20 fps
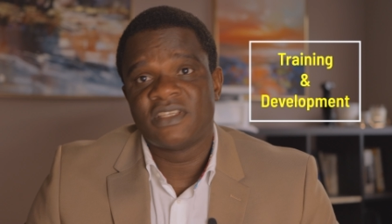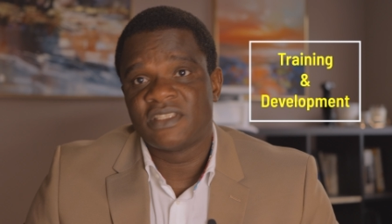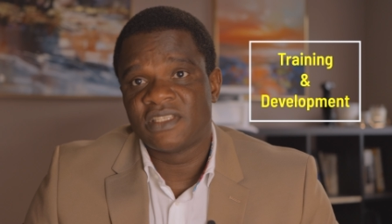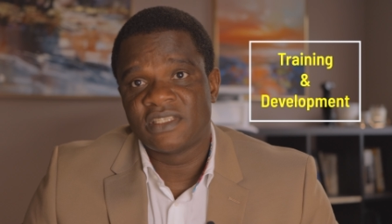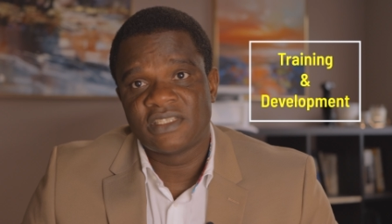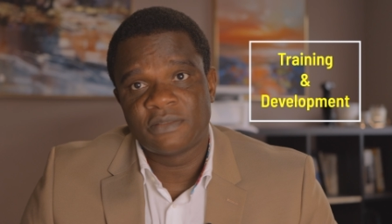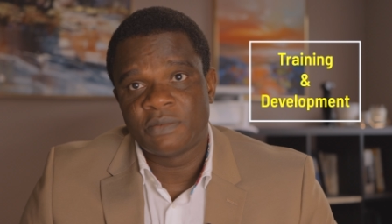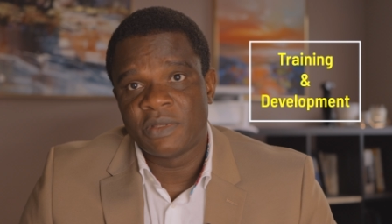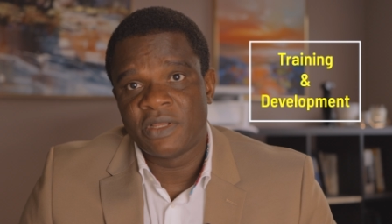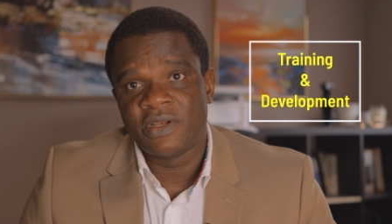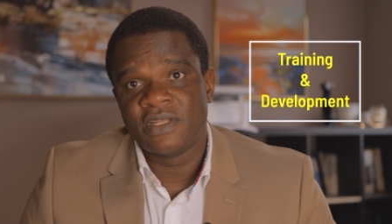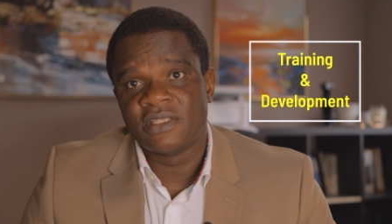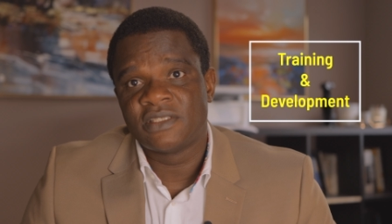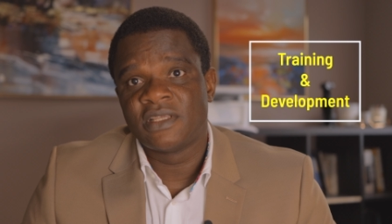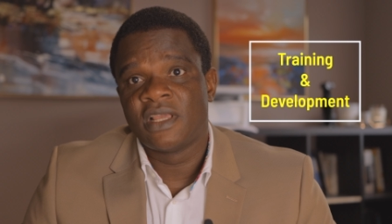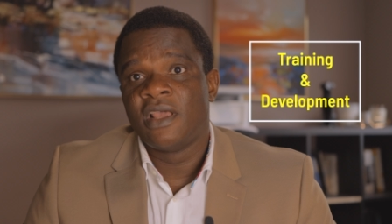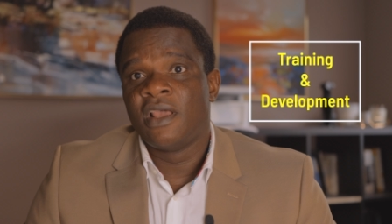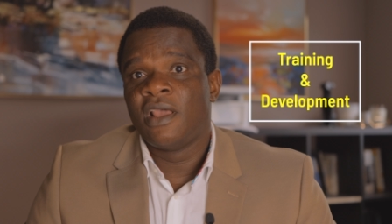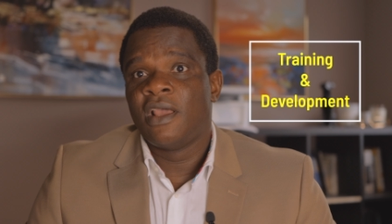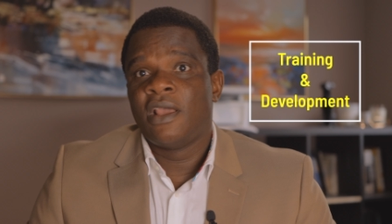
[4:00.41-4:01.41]
years experience,
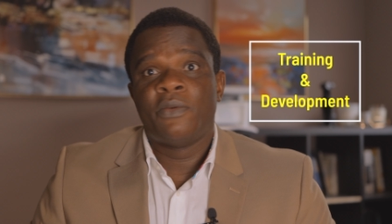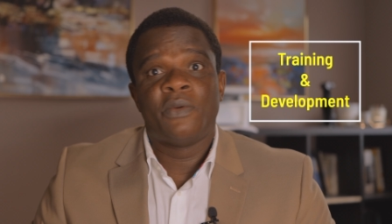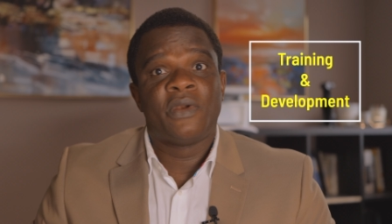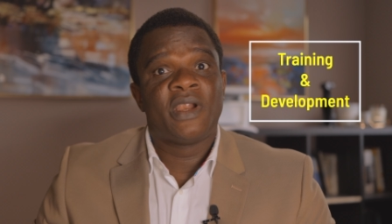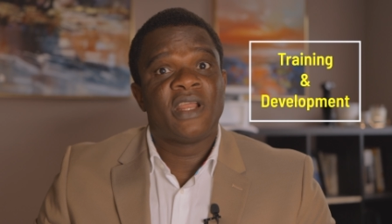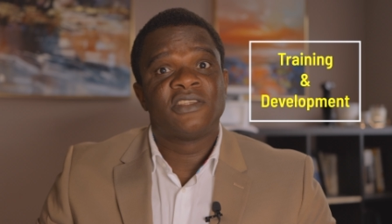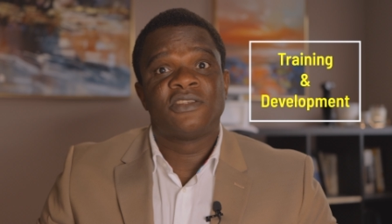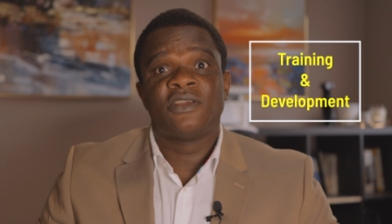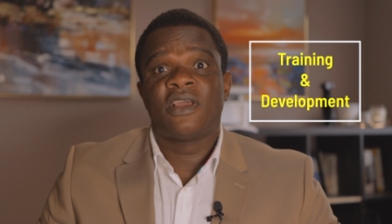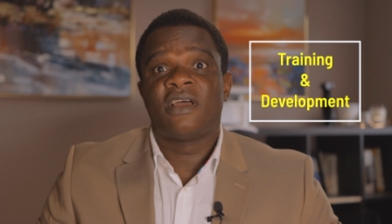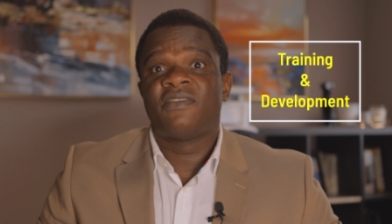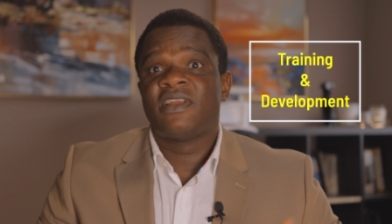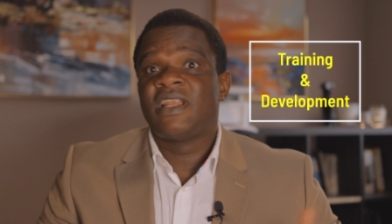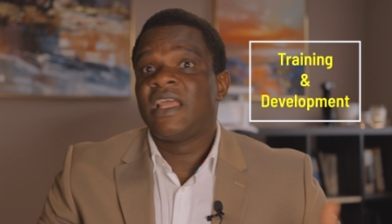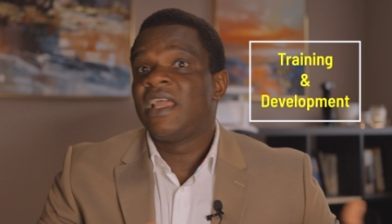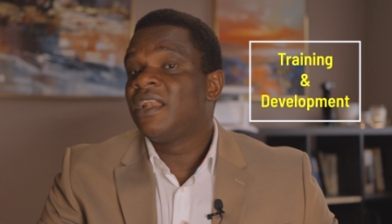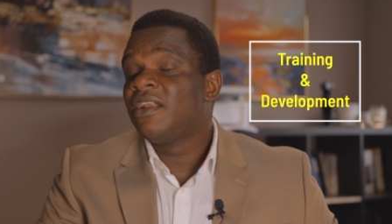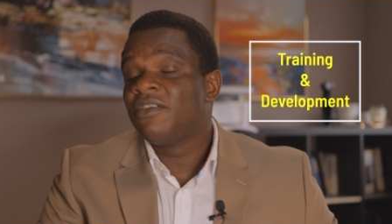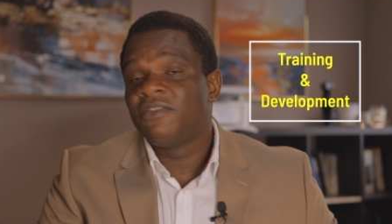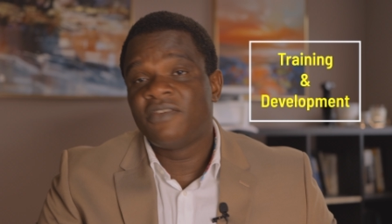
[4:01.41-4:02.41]
whereas you have an
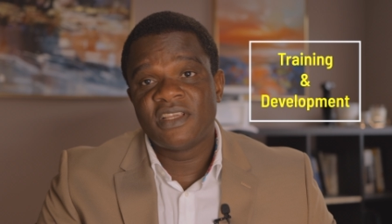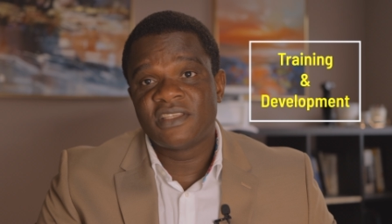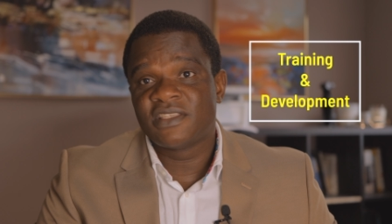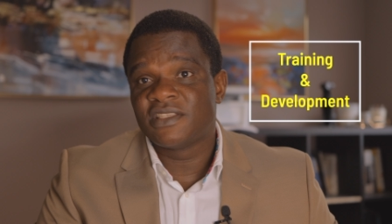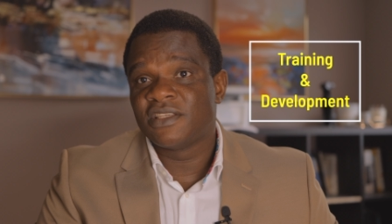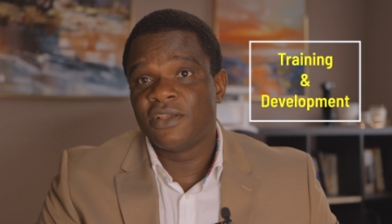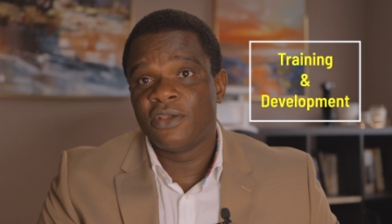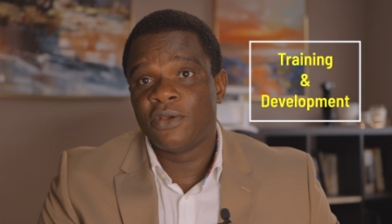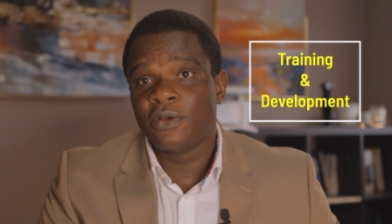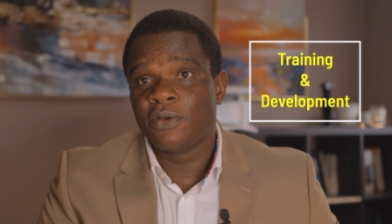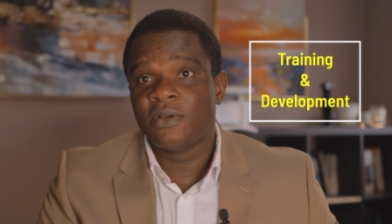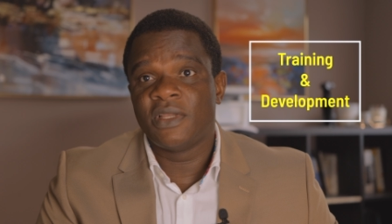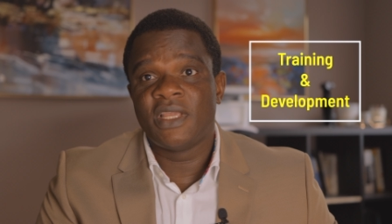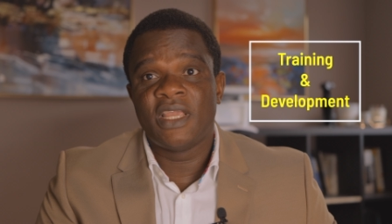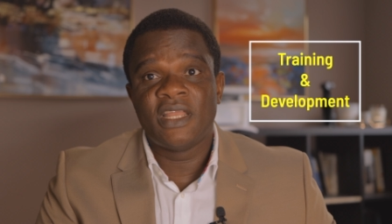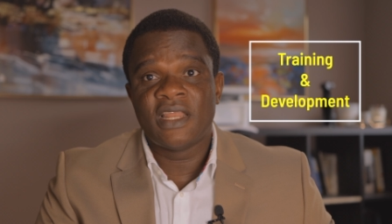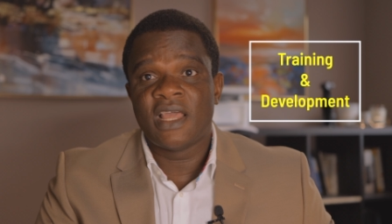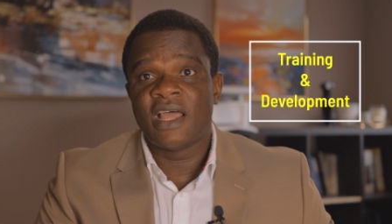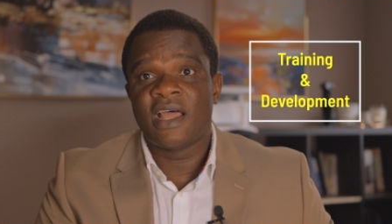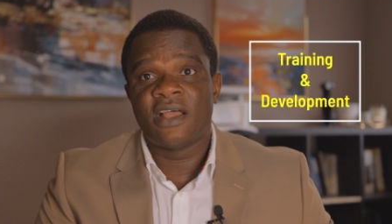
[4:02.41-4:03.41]
head of SEO
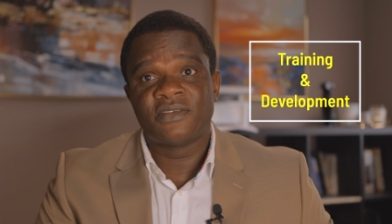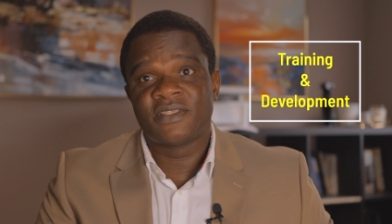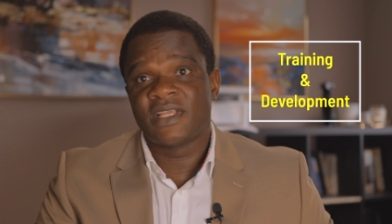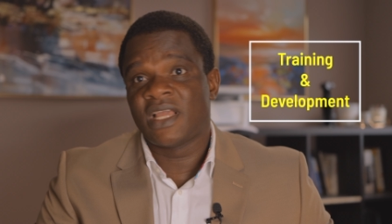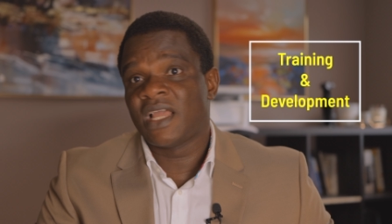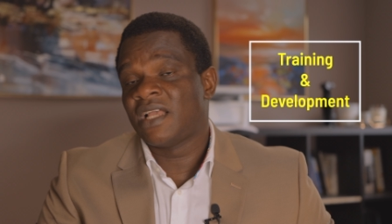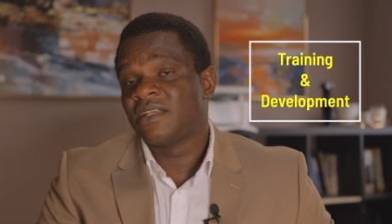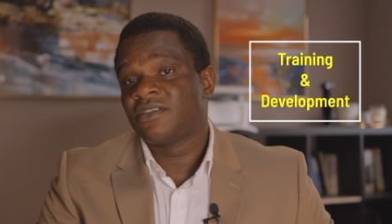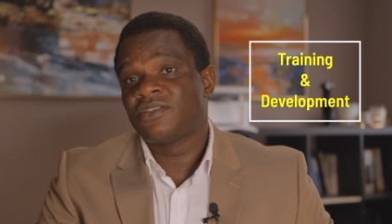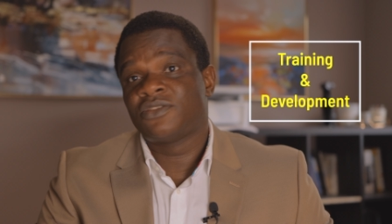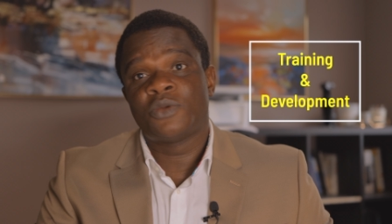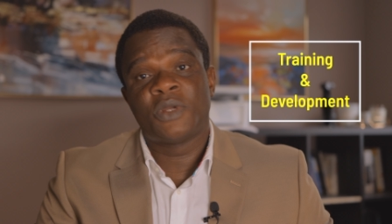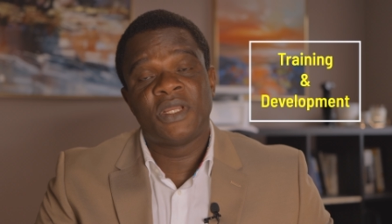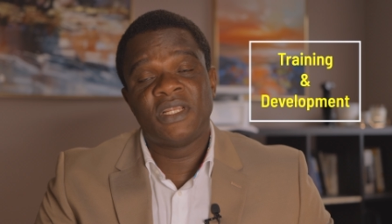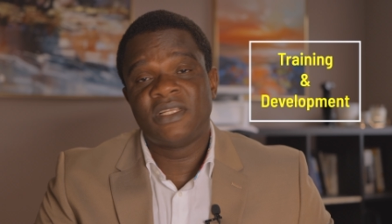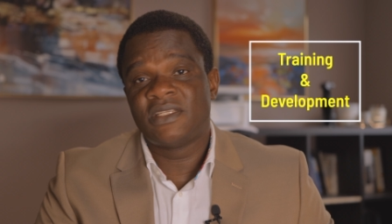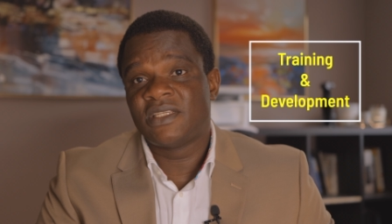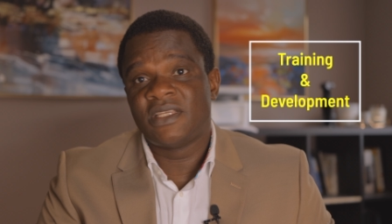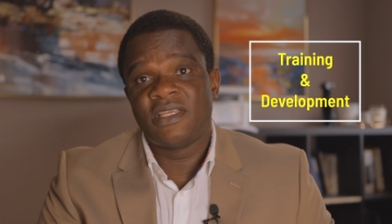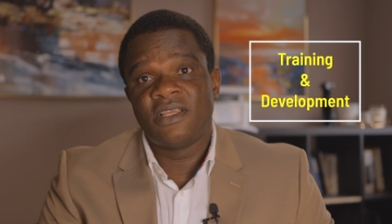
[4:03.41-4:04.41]
in-house that has
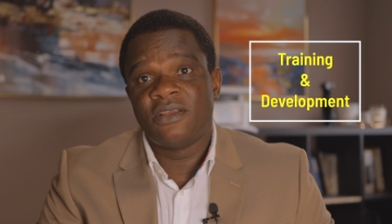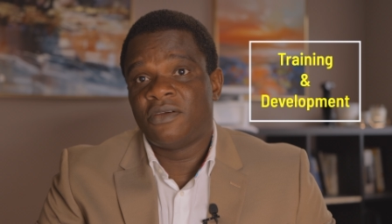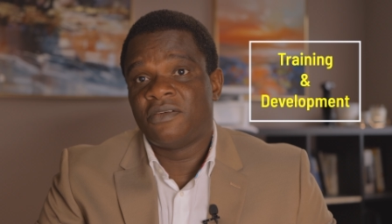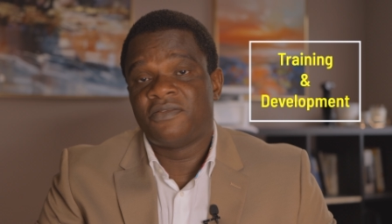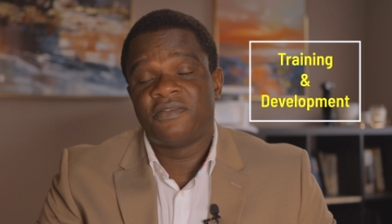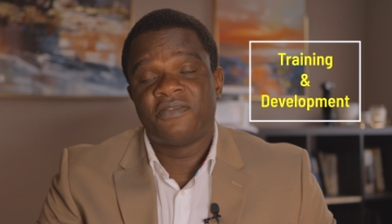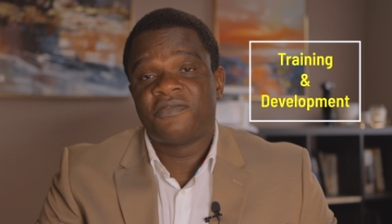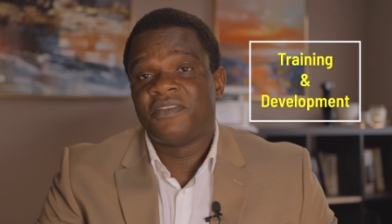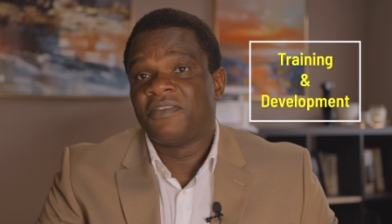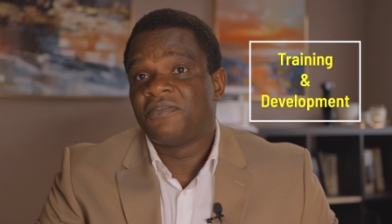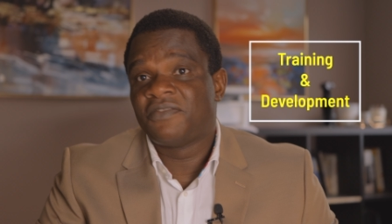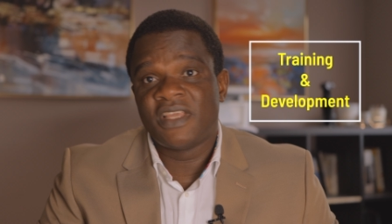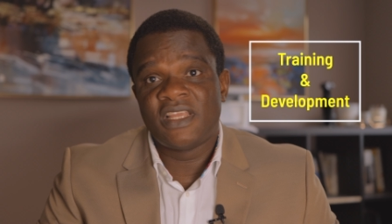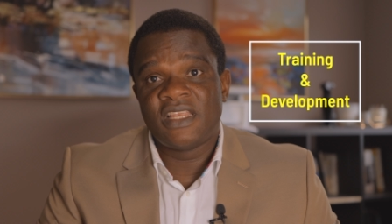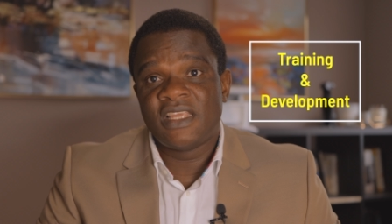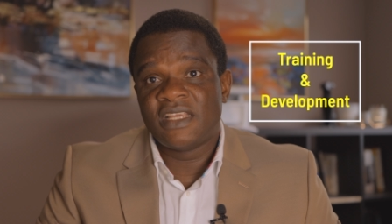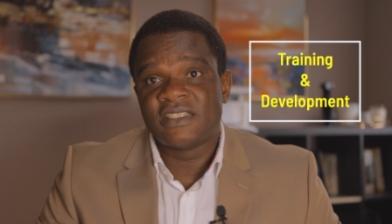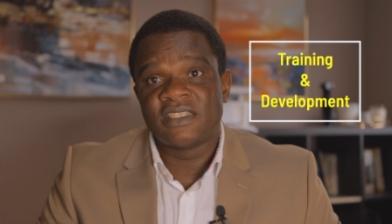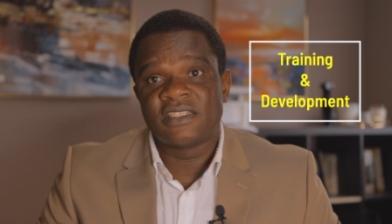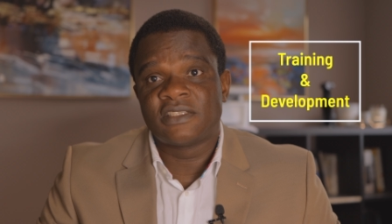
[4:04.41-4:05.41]
20 or 15
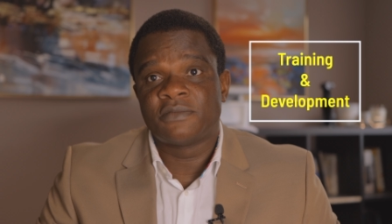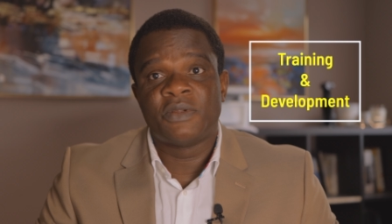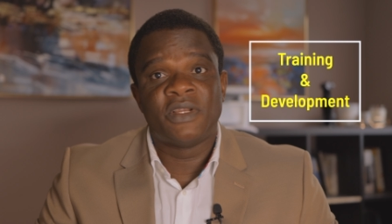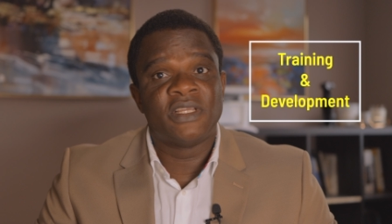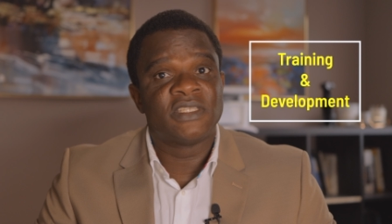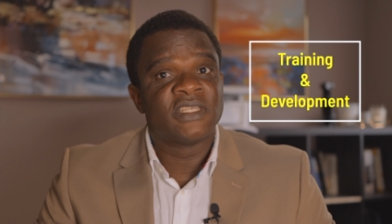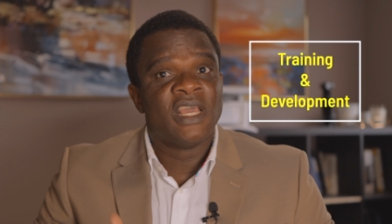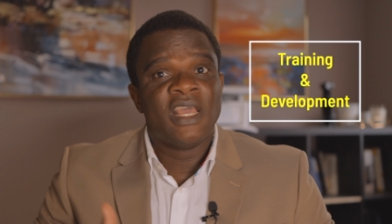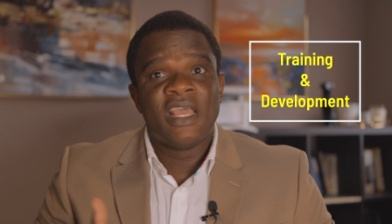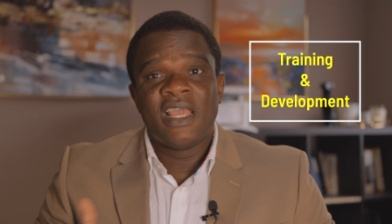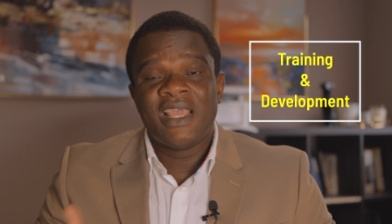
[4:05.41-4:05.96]
years experience.